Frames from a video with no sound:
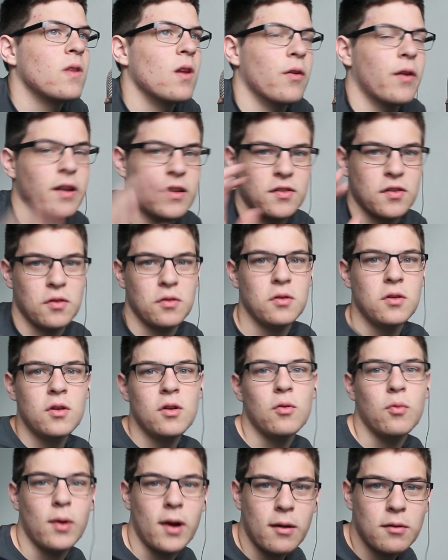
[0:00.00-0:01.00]
Okay, so
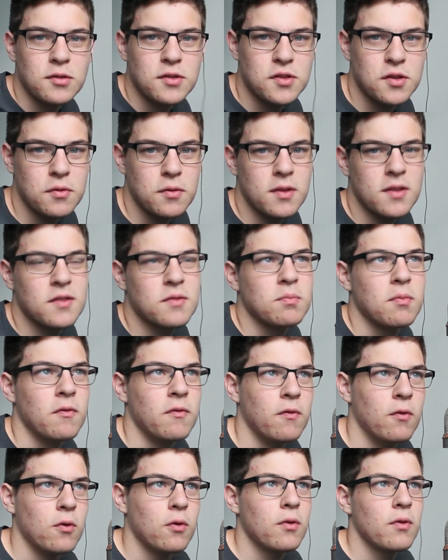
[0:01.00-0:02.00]
when I was doing this
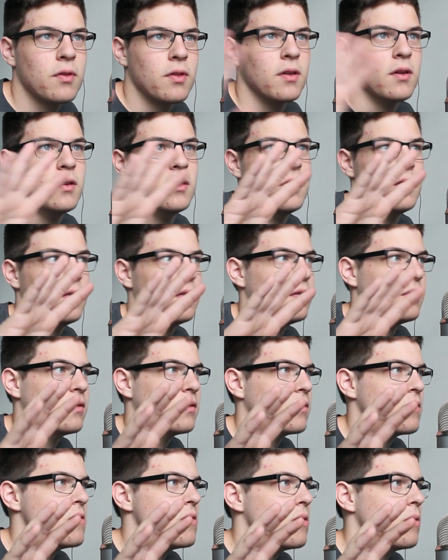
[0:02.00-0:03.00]
before, the
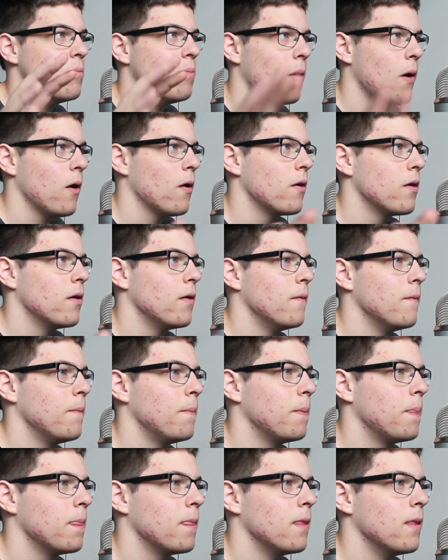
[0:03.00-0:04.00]
part
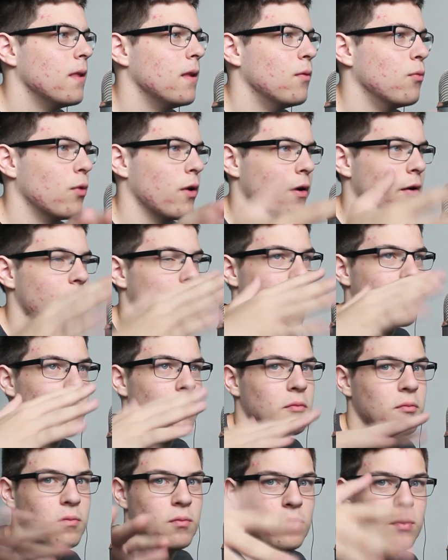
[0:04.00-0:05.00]
where
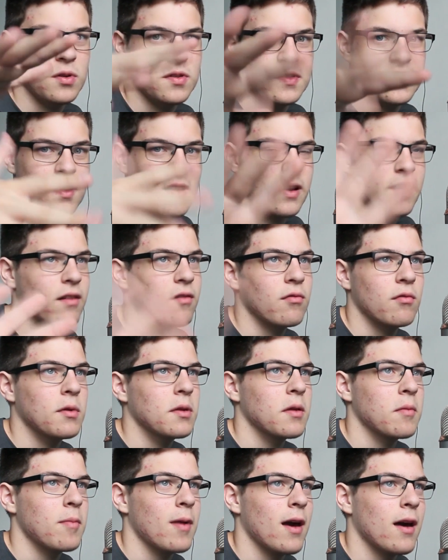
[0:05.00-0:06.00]
it was like
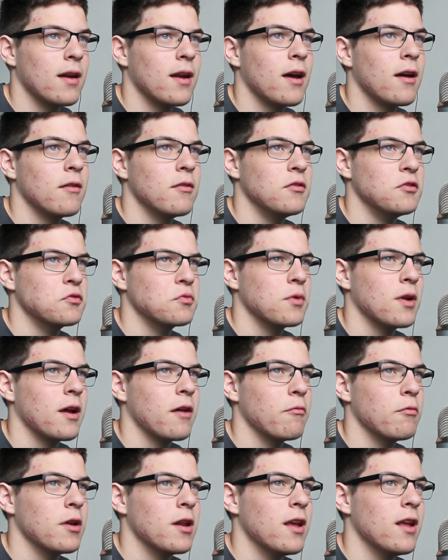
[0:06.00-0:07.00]
really bad at is when
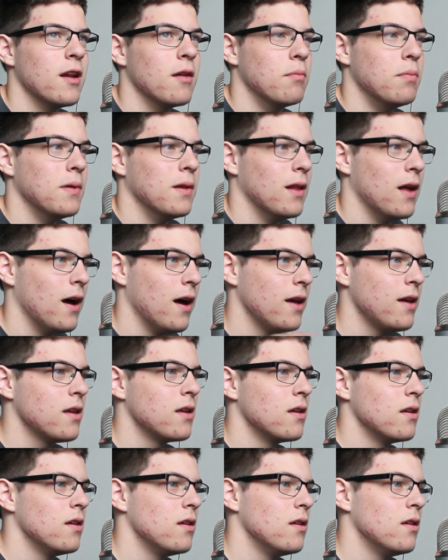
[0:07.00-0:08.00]
I would hit apply,
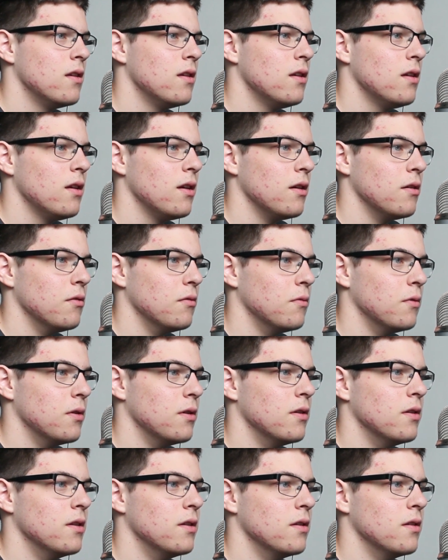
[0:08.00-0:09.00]
it
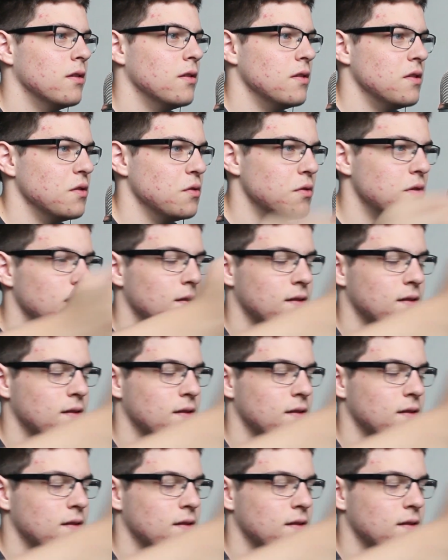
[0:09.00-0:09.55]
would do